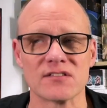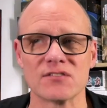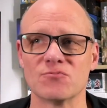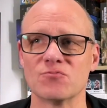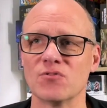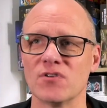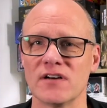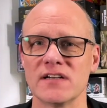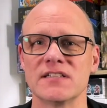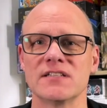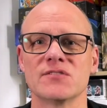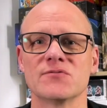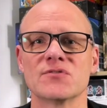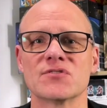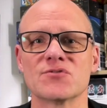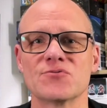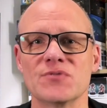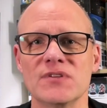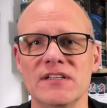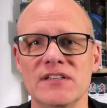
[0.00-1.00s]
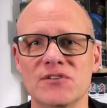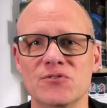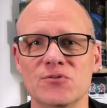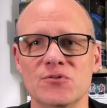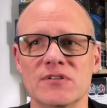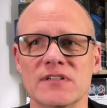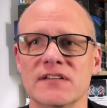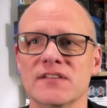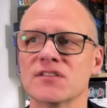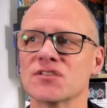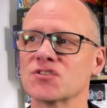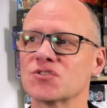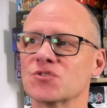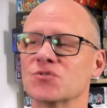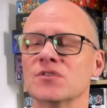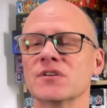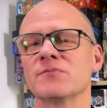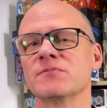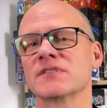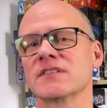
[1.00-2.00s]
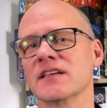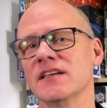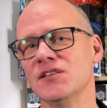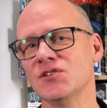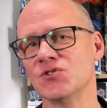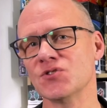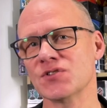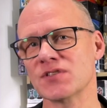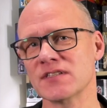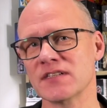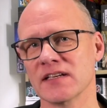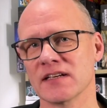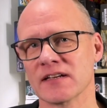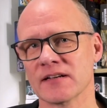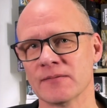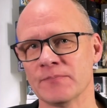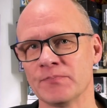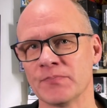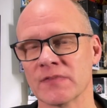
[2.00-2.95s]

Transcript: The writing was really good, and the story was interesting.